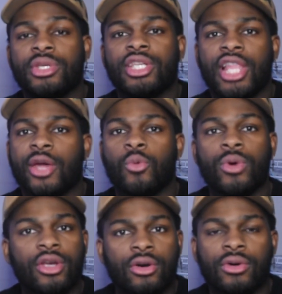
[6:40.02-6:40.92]
like
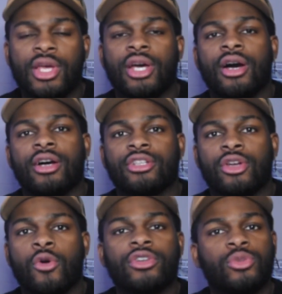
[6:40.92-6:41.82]
will,
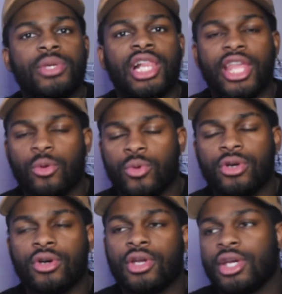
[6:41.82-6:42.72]
Korazumi clan
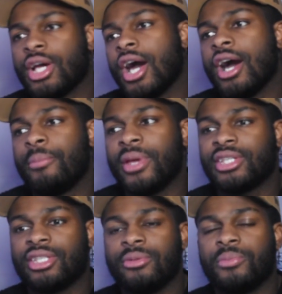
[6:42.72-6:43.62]
will.
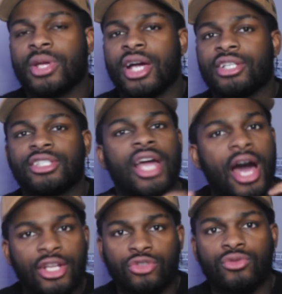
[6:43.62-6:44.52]
Basically because
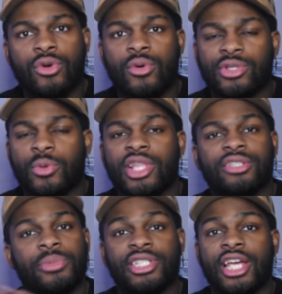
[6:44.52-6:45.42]
Kanjuro as well as
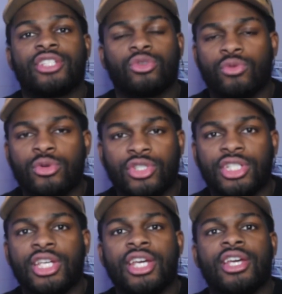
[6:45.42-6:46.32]
bitch ass
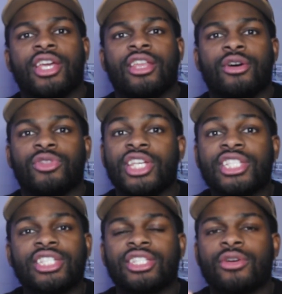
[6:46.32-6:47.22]
Orochi,
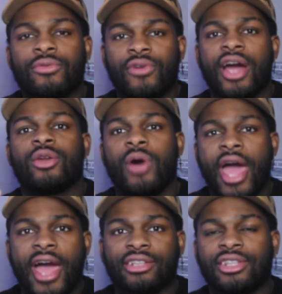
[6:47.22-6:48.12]
this is their final
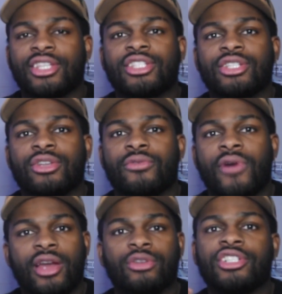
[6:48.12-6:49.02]
act. This is their
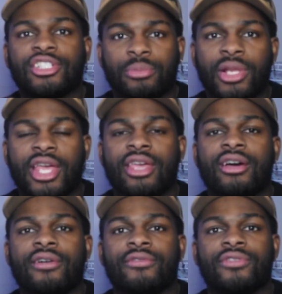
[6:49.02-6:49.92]
final display
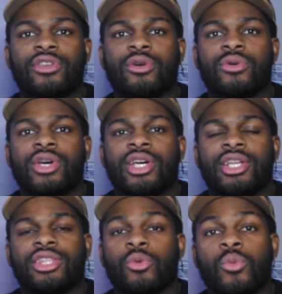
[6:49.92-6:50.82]
of,
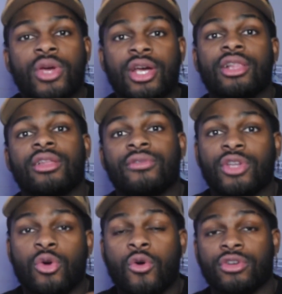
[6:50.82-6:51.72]
the will of the
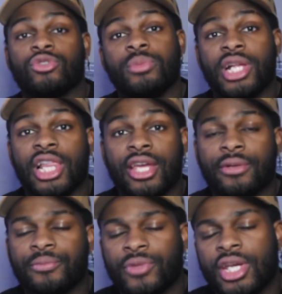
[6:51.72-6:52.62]
Korazumi clan.
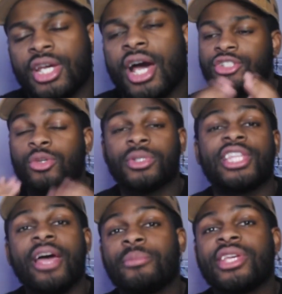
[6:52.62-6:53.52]
So with
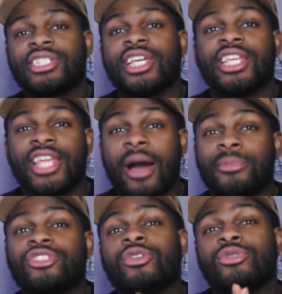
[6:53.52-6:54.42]
that being said,
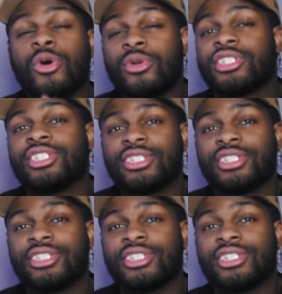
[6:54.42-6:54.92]
Yamato notices